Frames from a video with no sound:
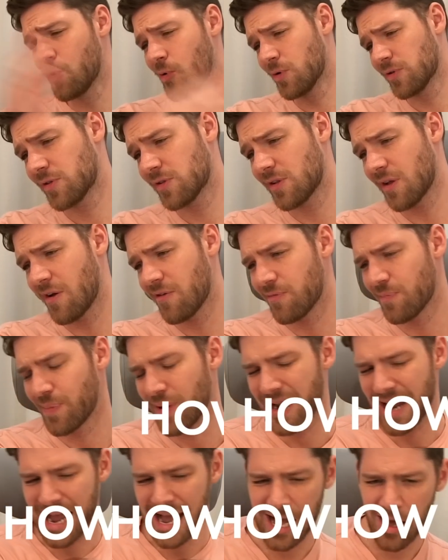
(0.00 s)
and stuff,
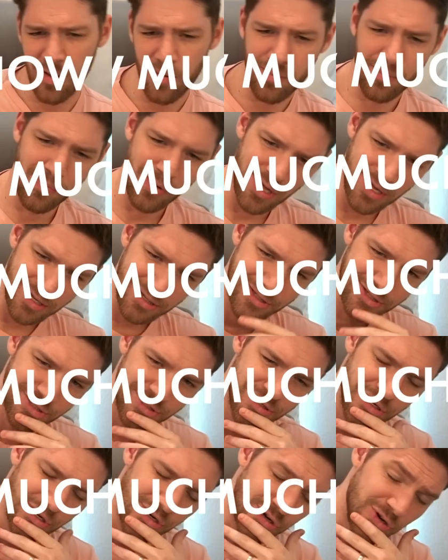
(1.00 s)
but how
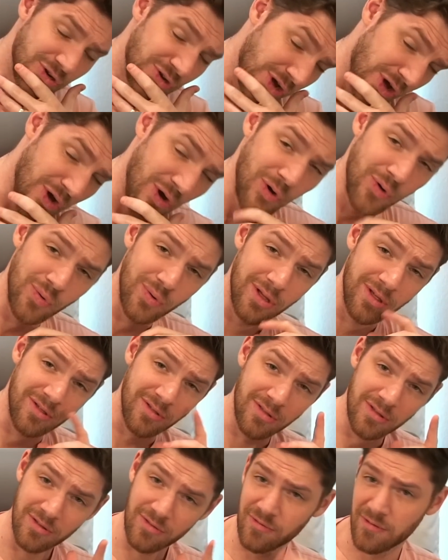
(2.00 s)
much dough
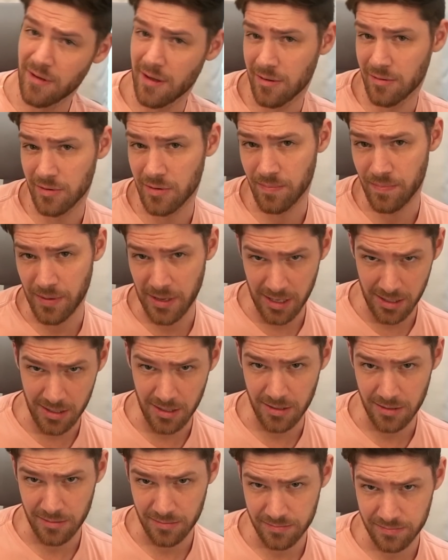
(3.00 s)
is this founder
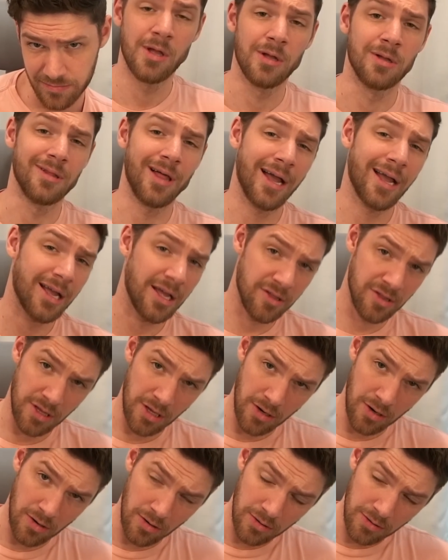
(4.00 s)
baking? Like I
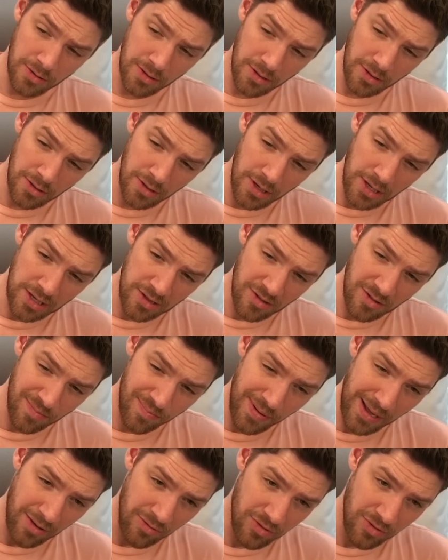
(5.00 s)
said earlier, it's about